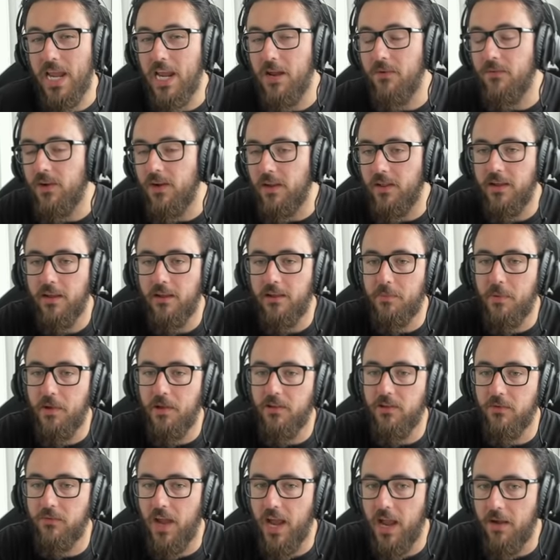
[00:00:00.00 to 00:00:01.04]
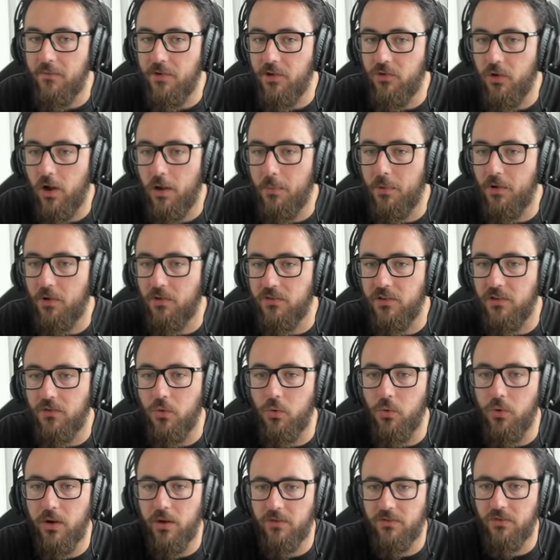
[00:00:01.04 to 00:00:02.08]
even at the expense of a heavy trade because his
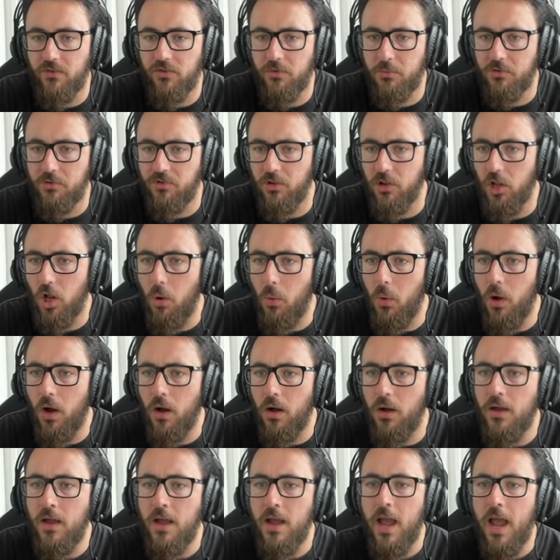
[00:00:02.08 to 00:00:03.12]
cooldowns are so much lower.